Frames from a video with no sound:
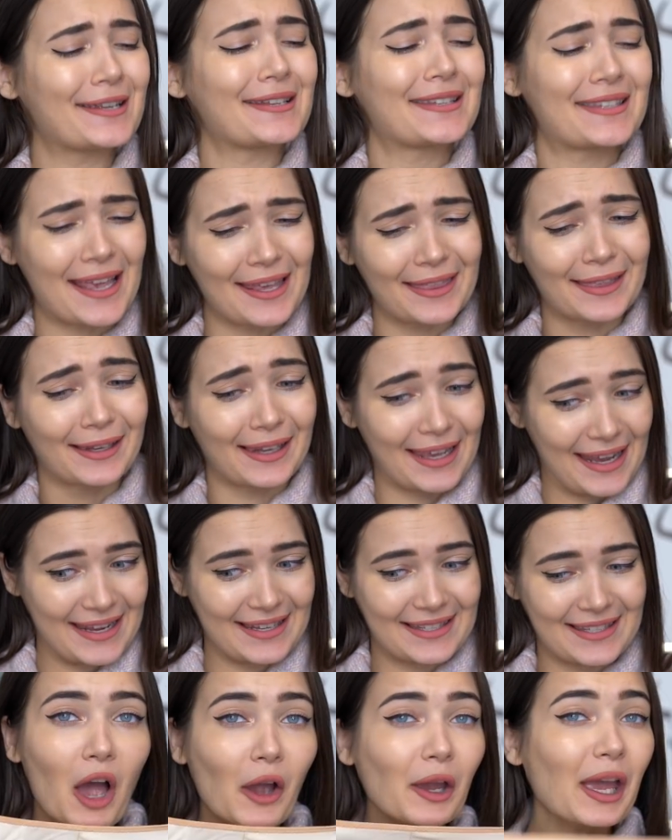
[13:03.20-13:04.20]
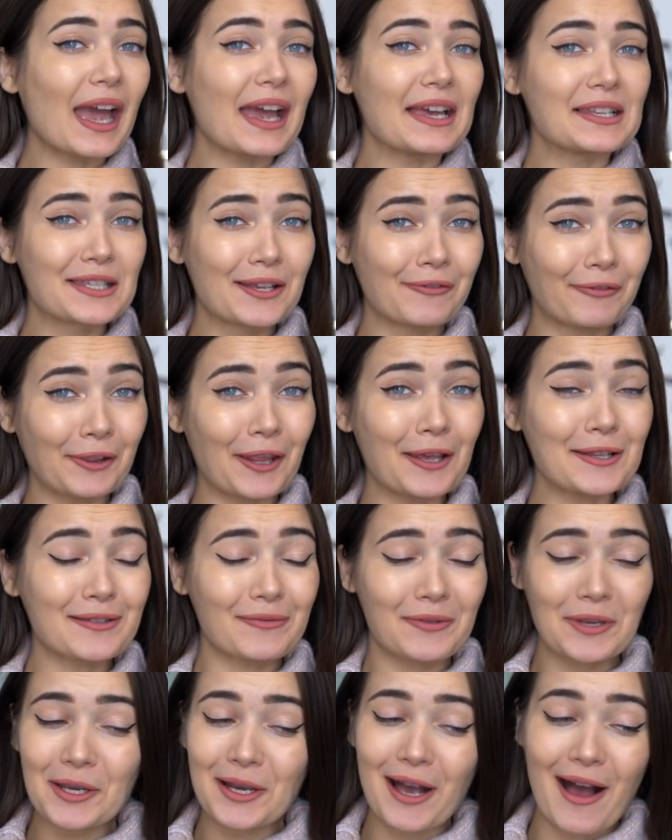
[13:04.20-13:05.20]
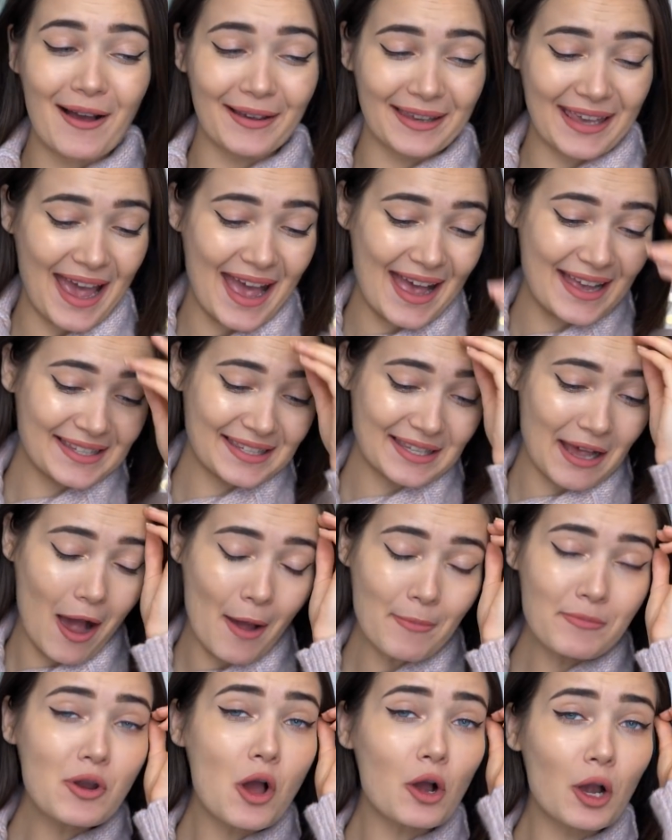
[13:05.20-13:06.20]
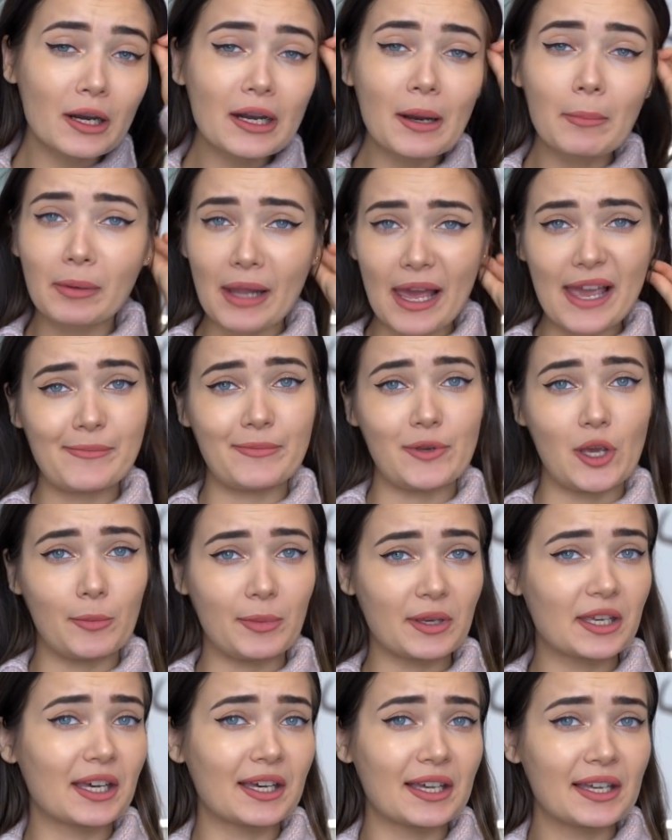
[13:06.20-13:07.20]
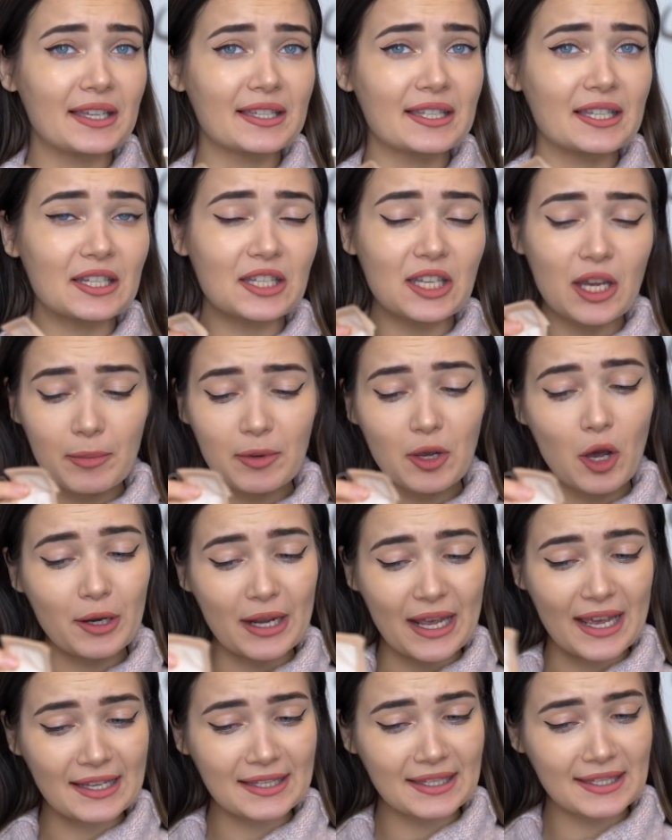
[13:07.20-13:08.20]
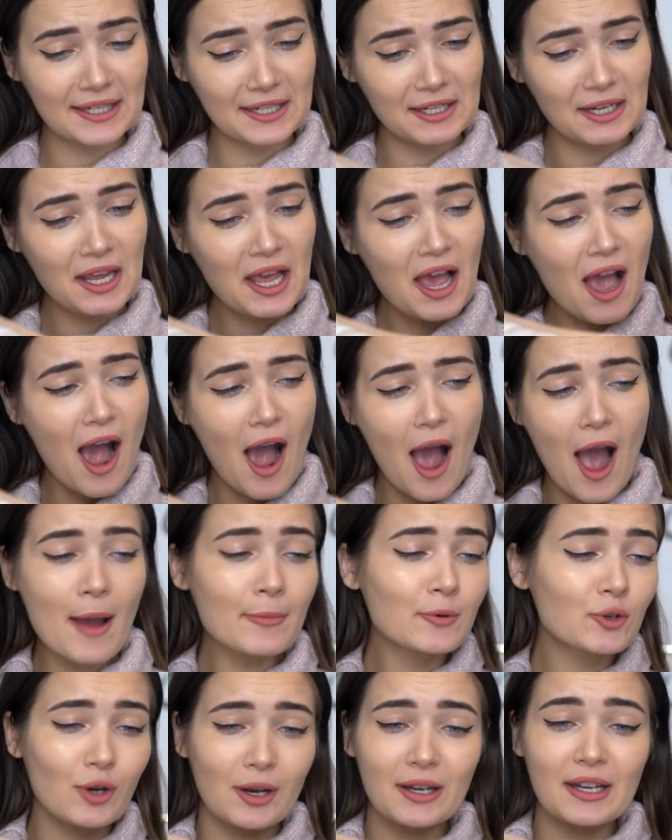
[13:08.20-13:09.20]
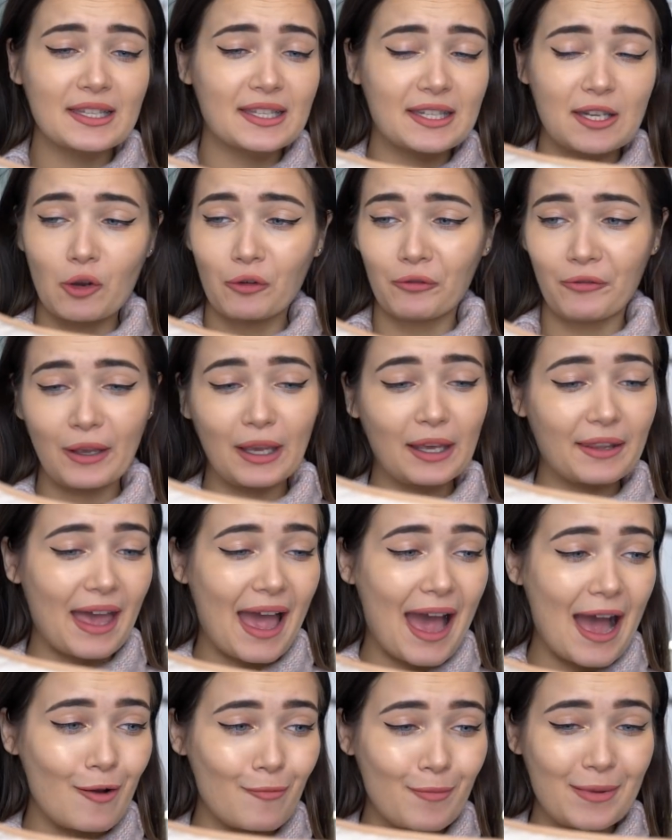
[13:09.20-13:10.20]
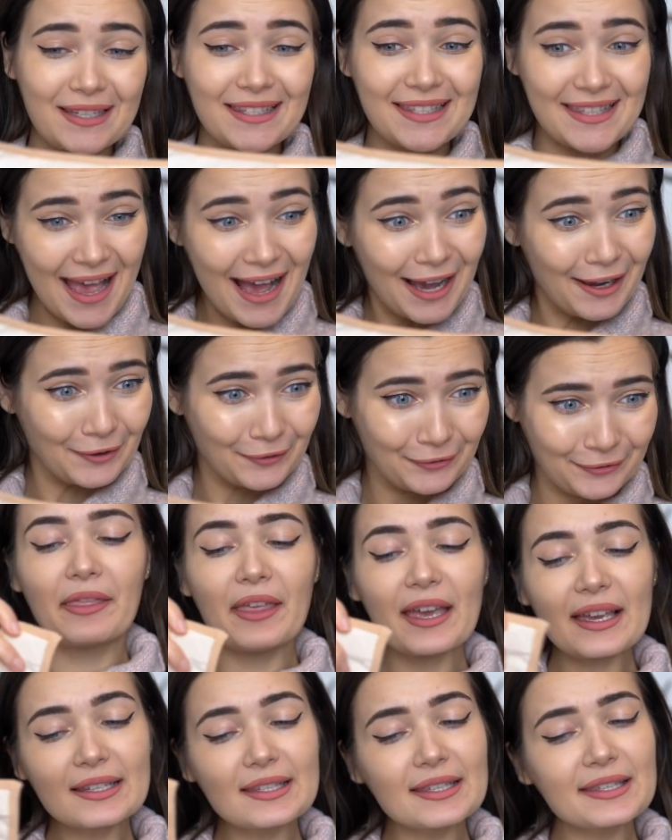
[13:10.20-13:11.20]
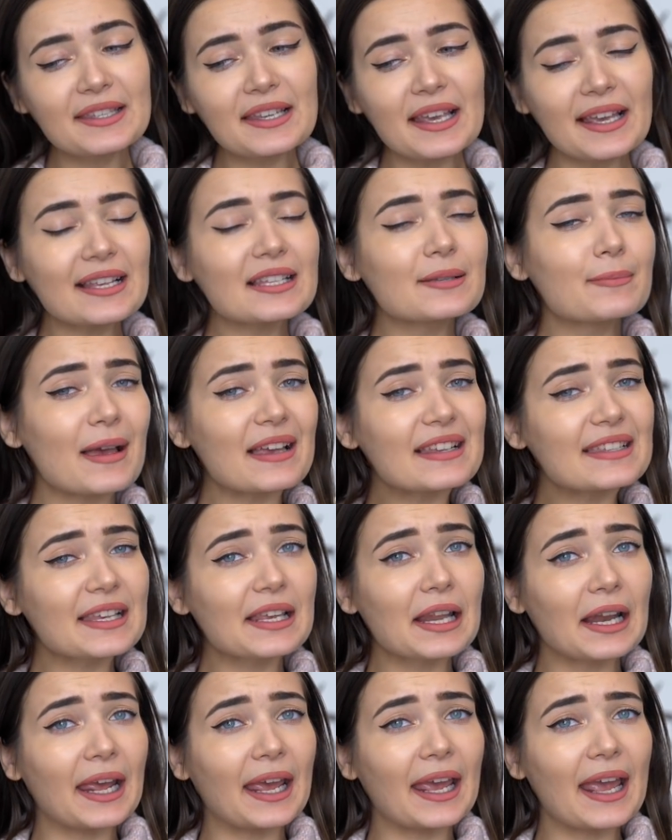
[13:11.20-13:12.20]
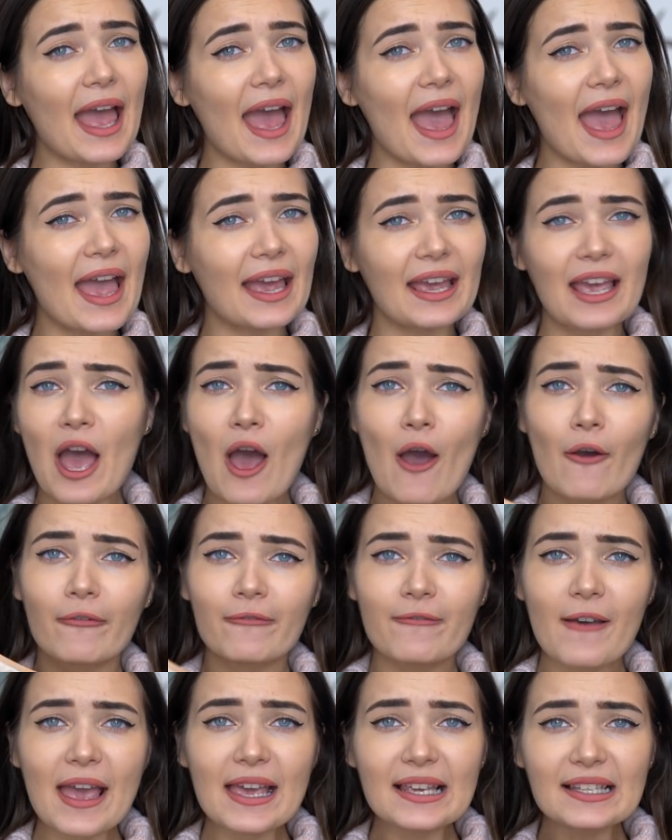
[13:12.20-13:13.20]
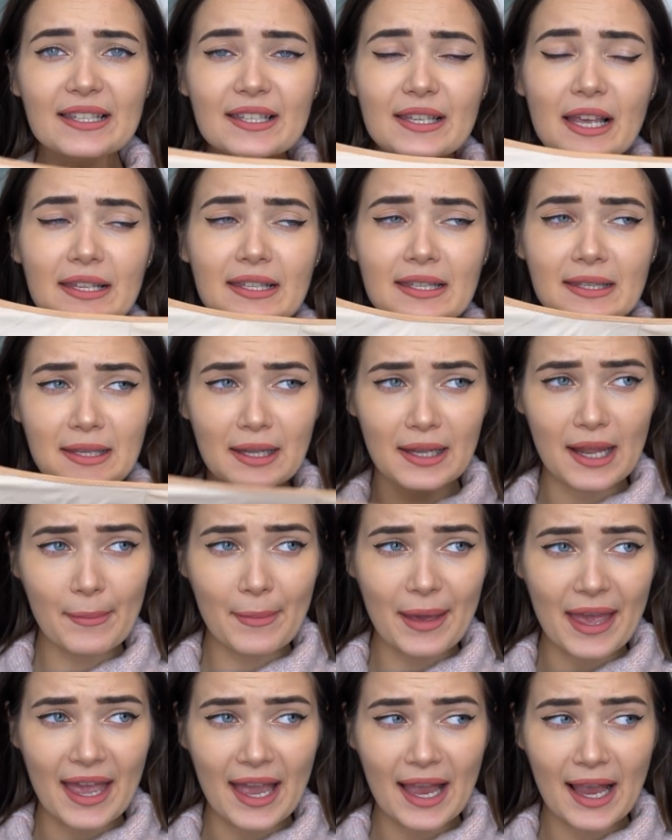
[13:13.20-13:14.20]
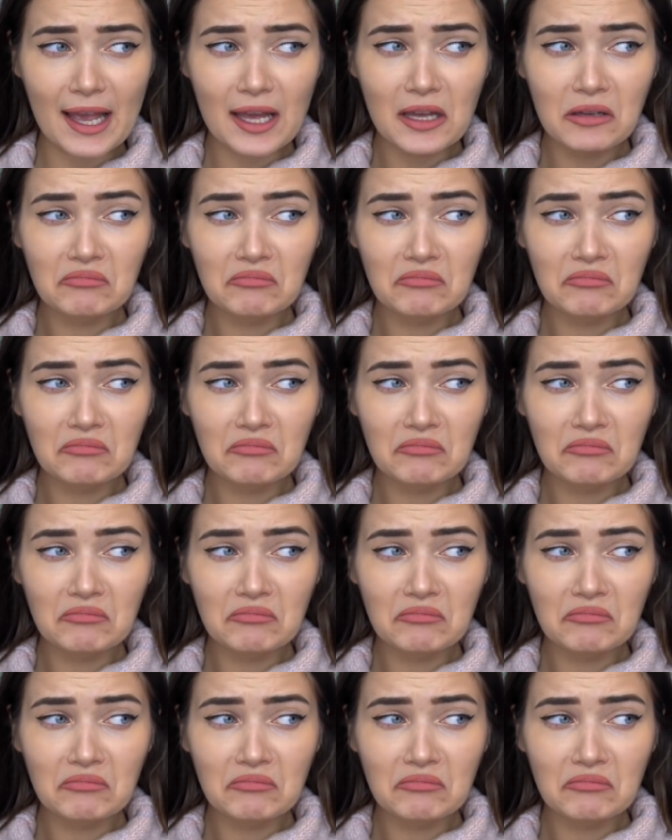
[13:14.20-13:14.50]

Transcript: to say the least. Okay, so for those of you who can't guess, I'm not gonna blame you, because to be honest, I'm trying to still figure that out myself. This is basically a face slimming